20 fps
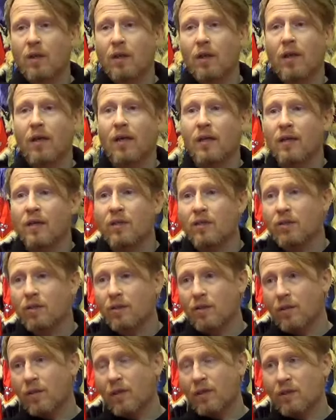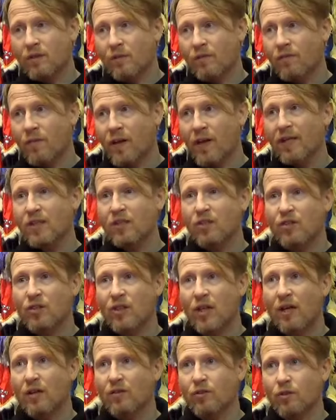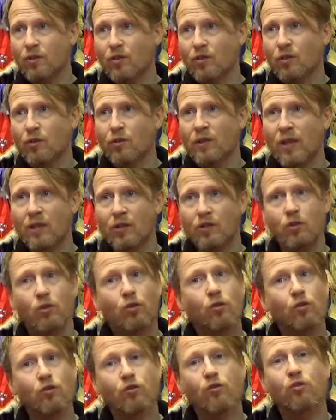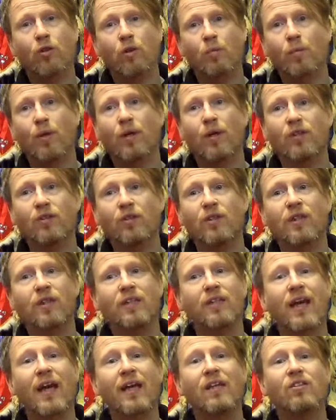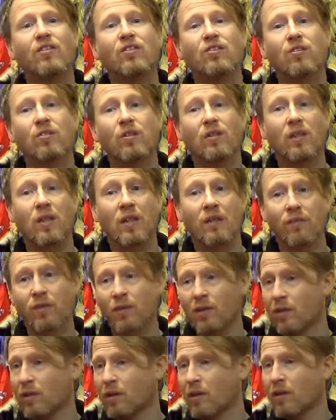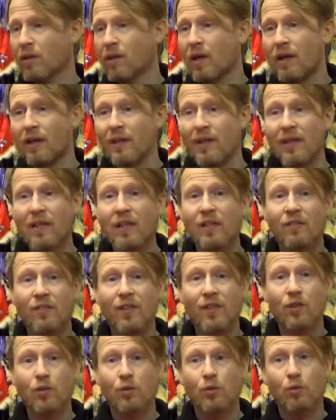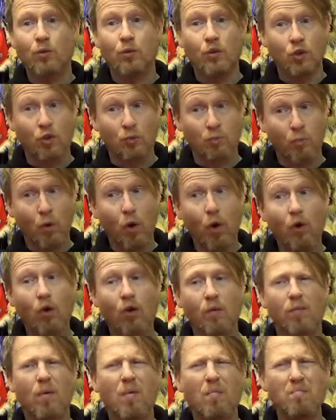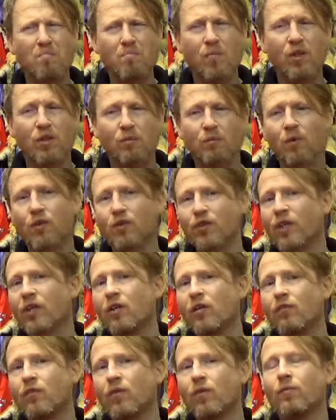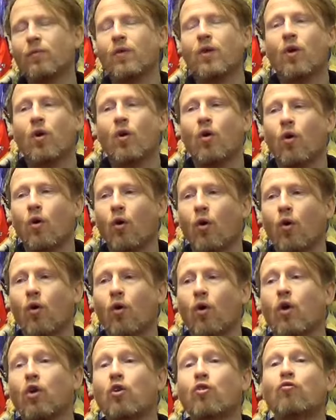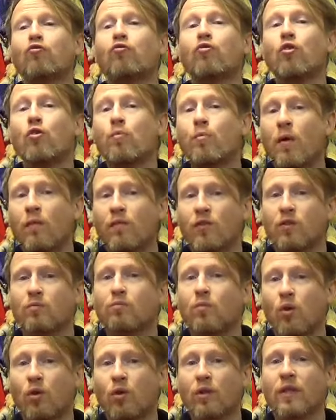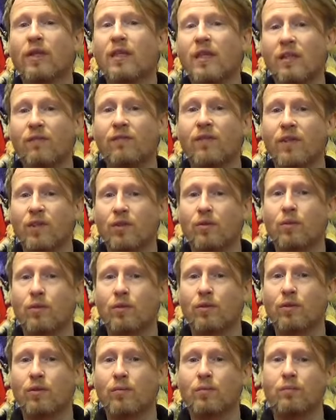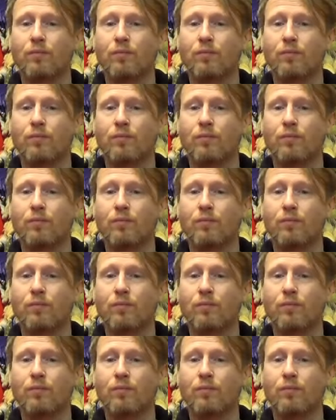and it's a fighting style to suit that tall, strong person against either an individual who's smaller but much more skillful, or a group of smaller individuals.